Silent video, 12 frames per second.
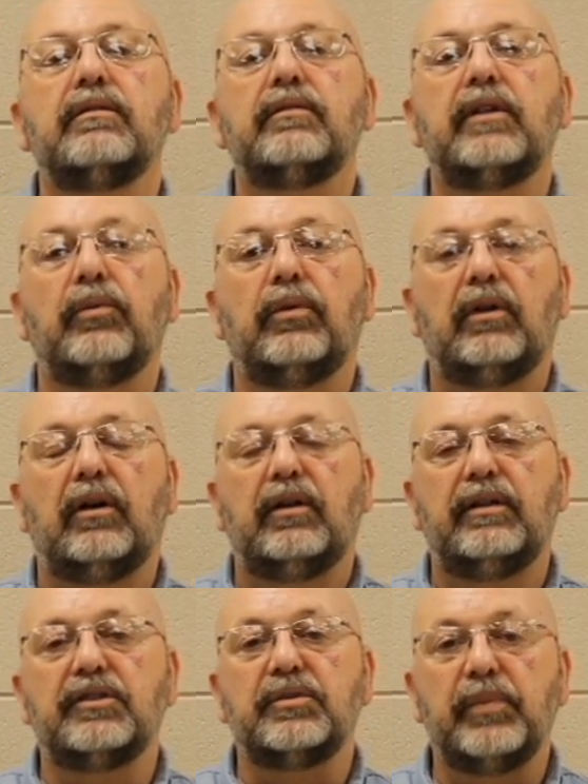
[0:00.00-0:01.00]
They will
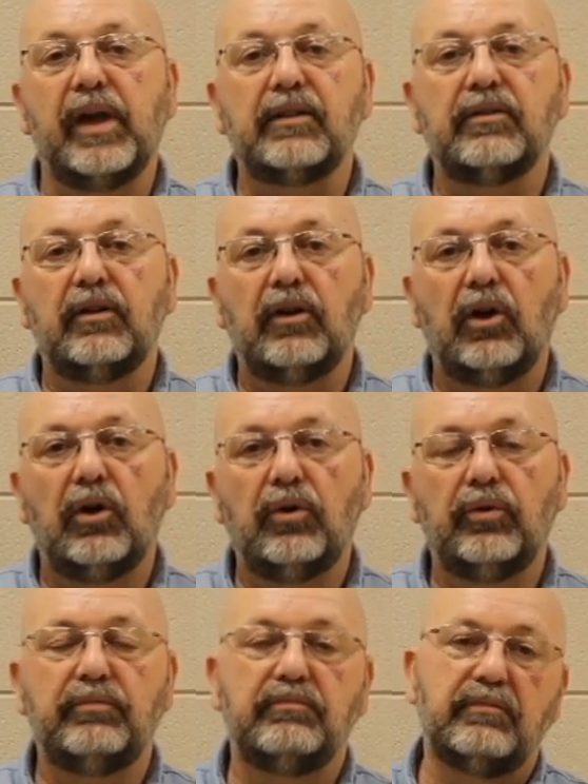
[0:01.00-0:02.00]
inspect the
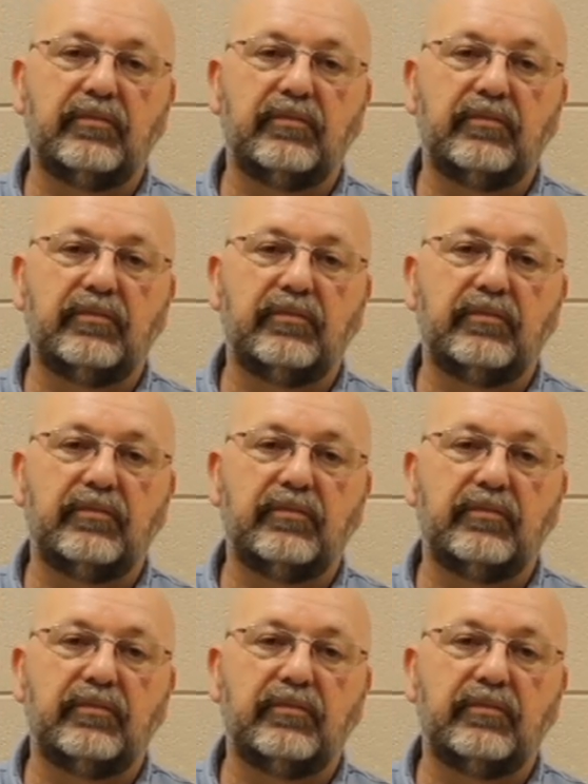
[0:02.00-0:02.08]
load.